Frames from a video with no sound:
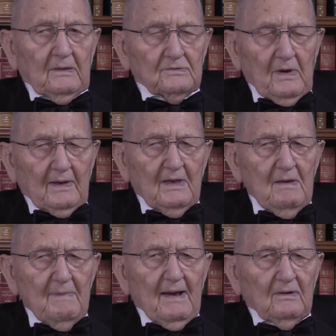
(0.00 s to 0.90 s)
So I
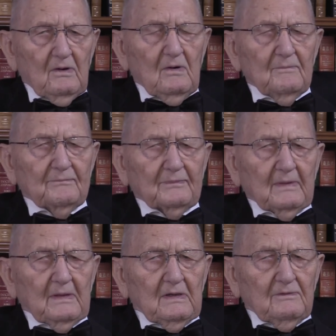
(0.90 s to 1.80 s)
came back home,
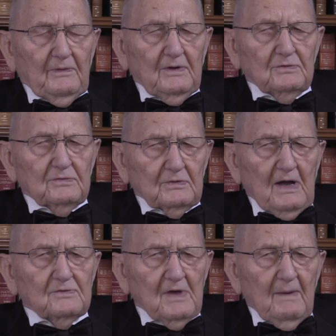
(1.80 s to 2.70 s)
finished
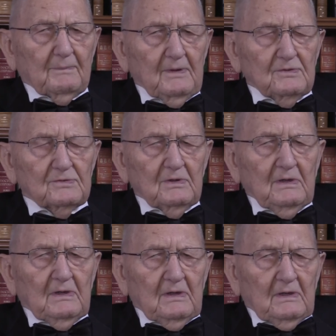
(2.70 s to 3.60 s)
Johns Hopkins
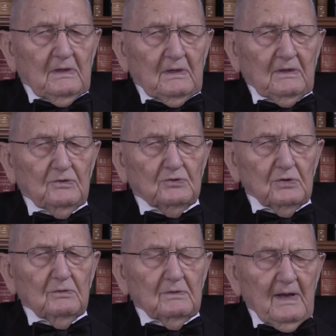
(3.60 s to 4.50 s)
in
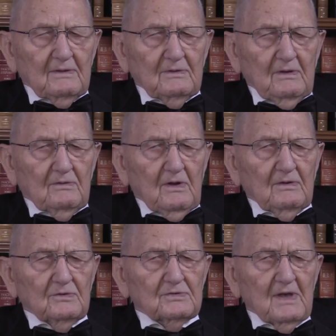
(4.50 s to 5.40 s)
June
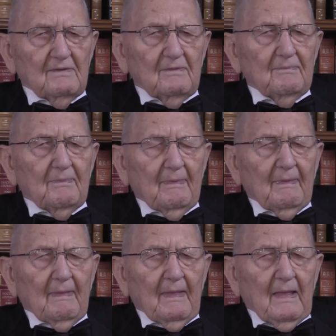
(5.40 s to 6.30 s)
1937
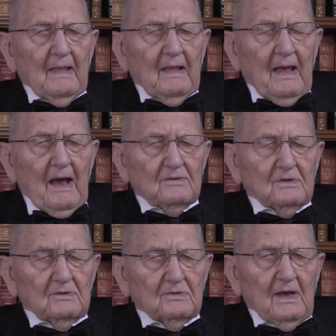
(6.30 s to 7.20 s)
as
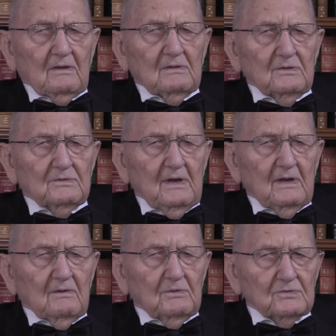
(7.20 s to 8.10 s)
a second lieutenant
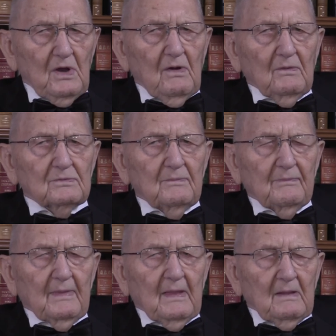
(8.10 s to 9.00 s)
of reserves,
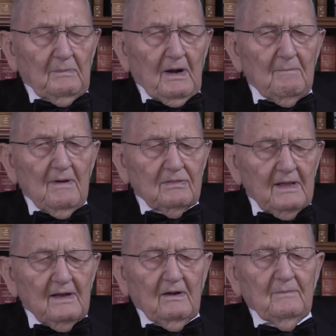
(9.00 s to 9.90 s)
but a month
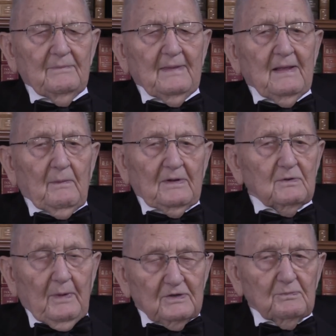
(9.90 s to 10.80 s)
later went to
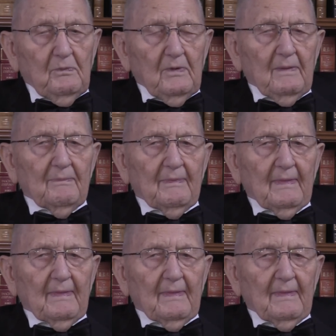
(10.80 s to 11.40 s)
West Point